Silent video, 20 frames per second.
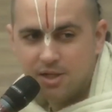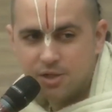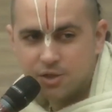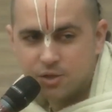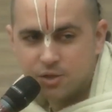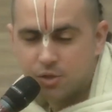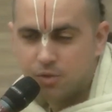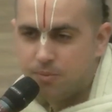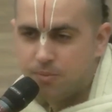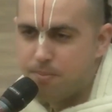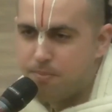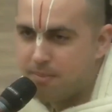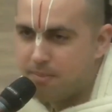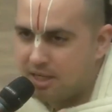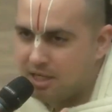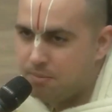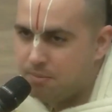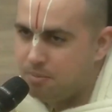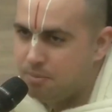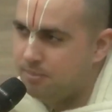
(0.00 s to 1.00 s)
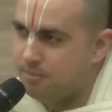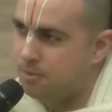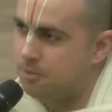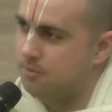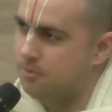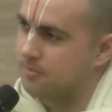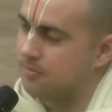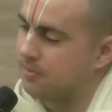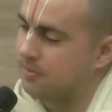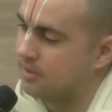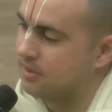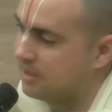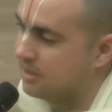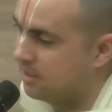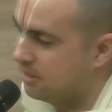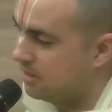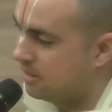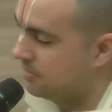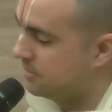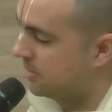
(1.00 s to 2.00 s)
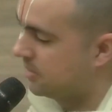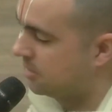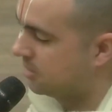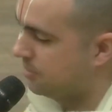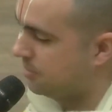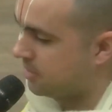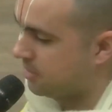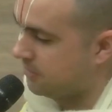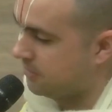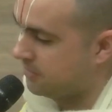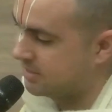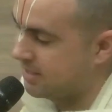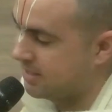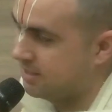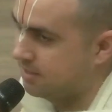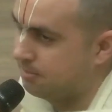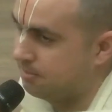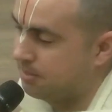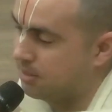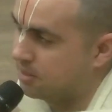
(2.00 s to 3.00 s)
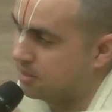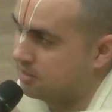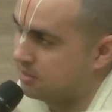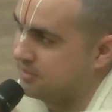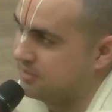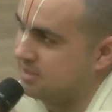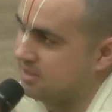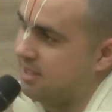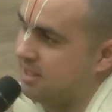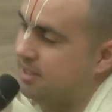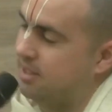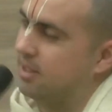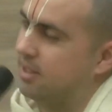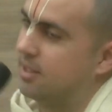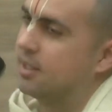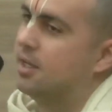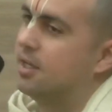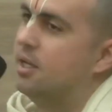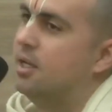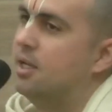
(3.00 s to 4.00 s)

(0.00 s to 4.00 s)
So many people kill themselves because of this headache.